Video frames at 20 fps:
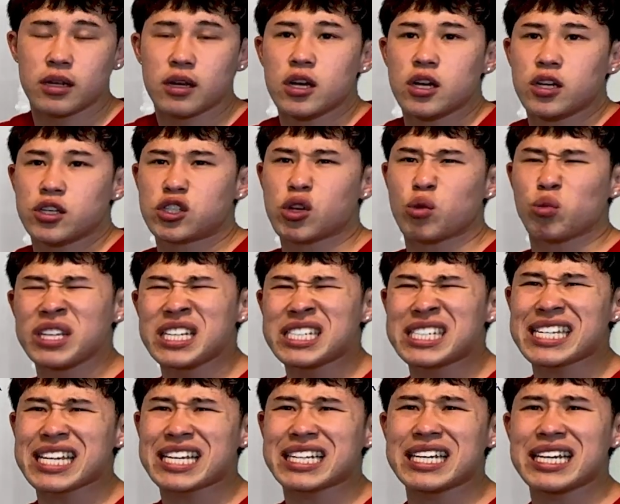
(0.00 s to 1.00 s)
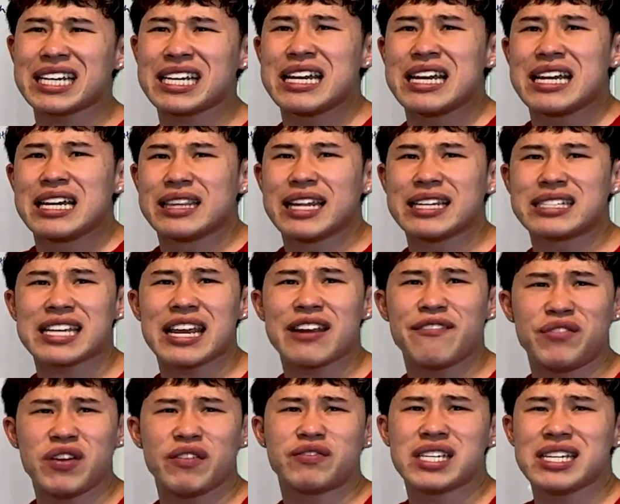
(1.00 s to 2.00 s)
So realistically, let's say in
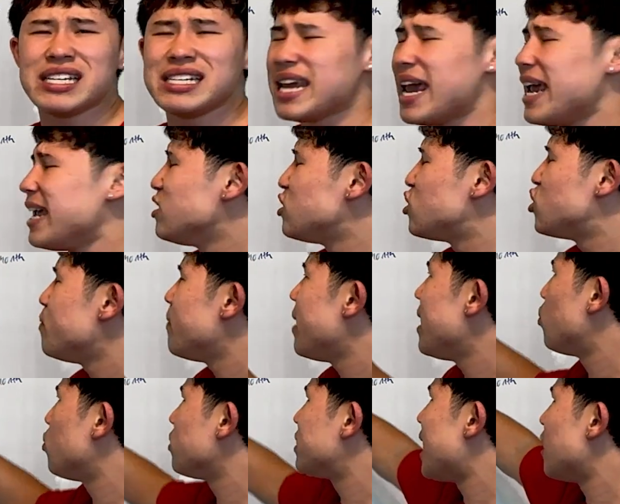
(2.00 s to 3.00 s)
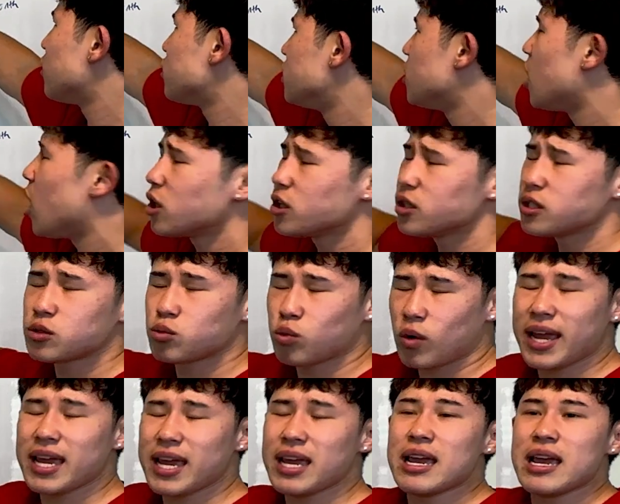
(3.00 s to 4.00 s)
15 days you made $1,000,
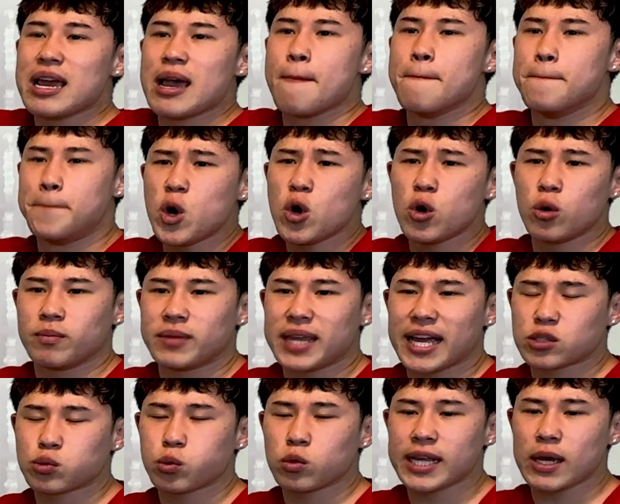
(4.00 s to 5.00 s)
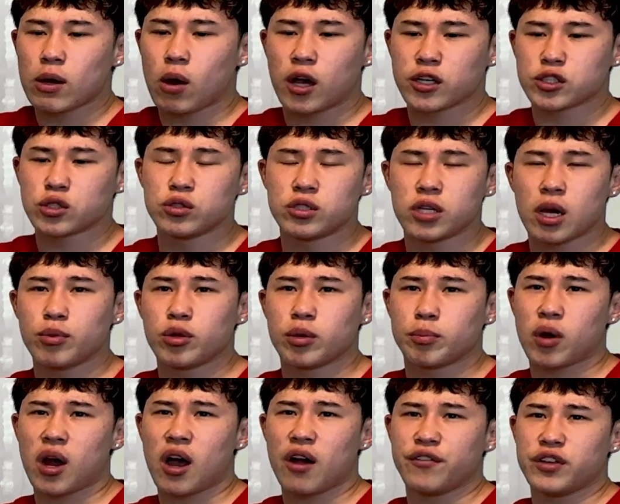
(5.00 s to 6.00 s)
right? boom, that's when they'll also double your
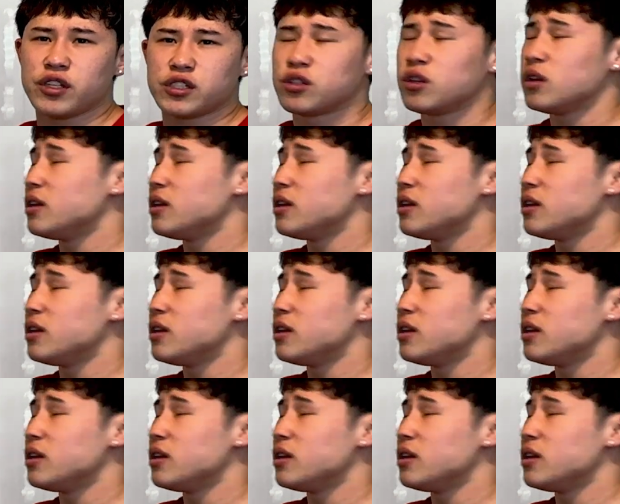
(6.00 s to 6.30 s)
promise. So the